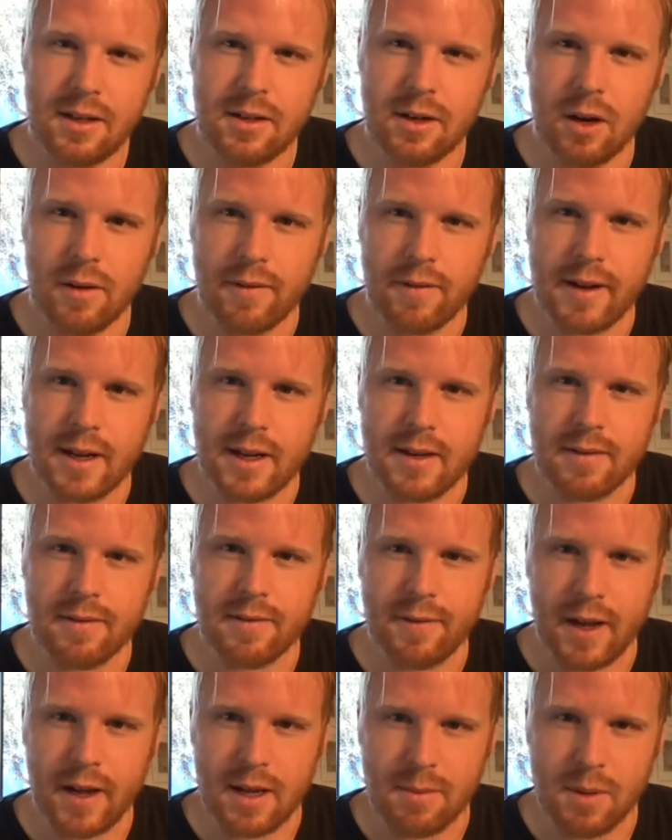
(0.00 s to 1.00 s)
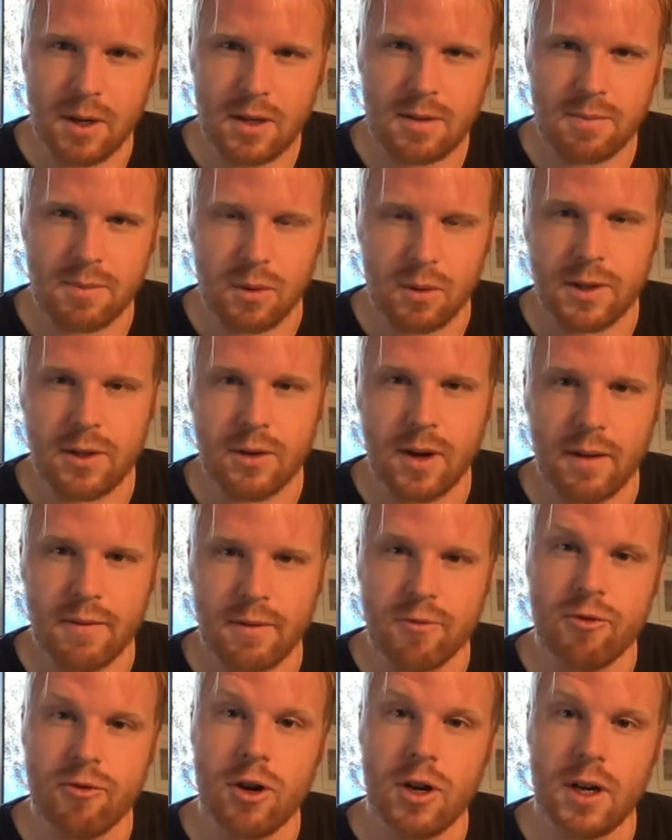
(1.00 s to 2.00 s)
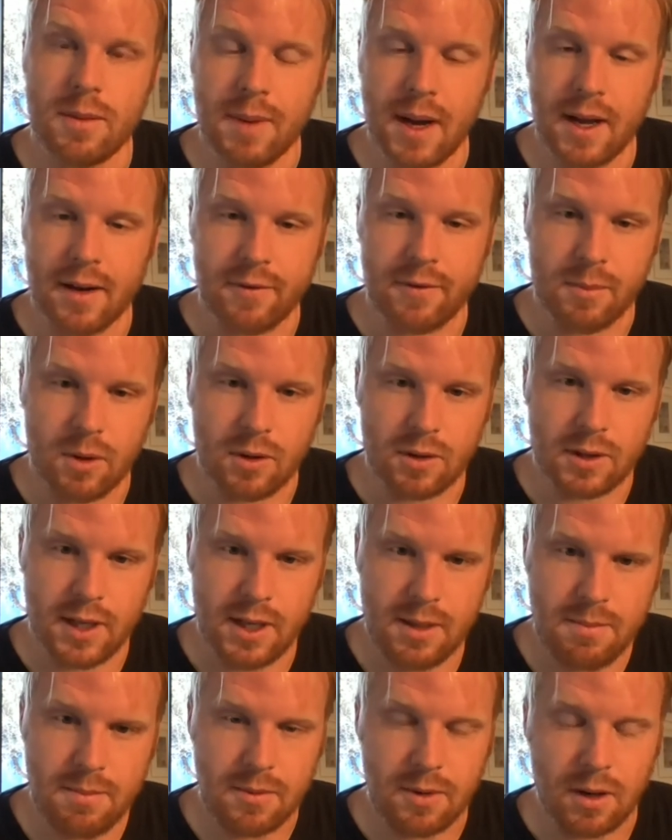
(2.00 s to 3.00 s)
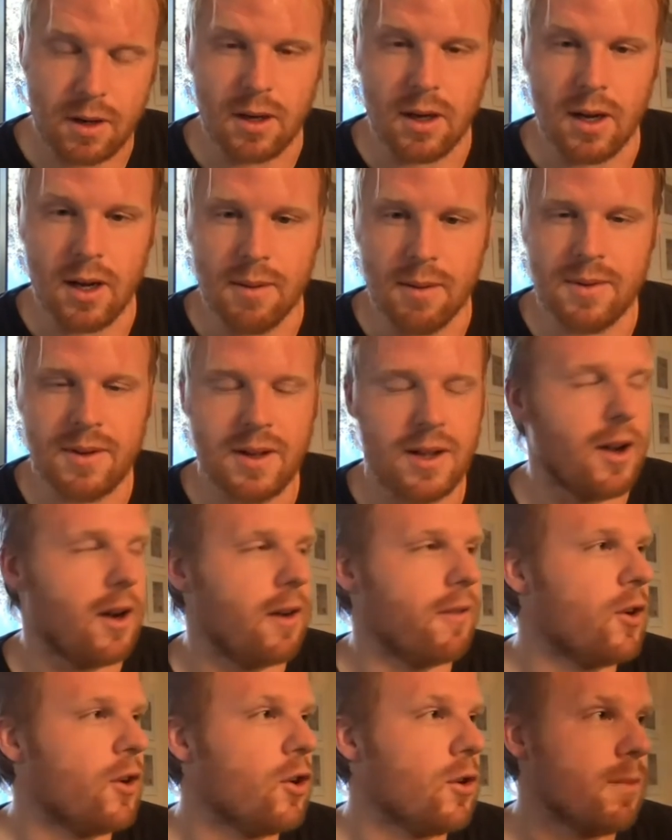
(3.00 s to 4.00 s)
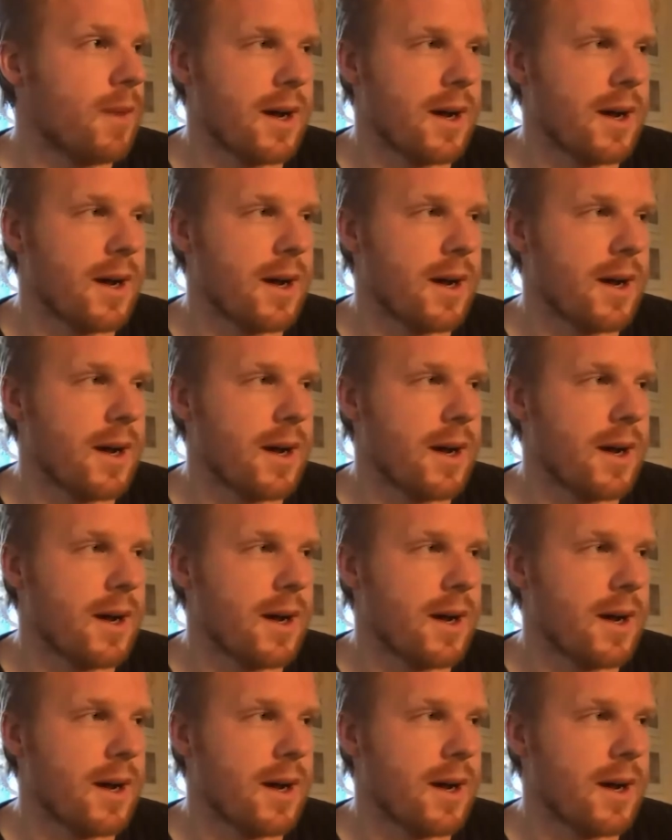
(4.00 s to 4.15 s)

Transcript: not very famous, but we do have a really bad football team, of who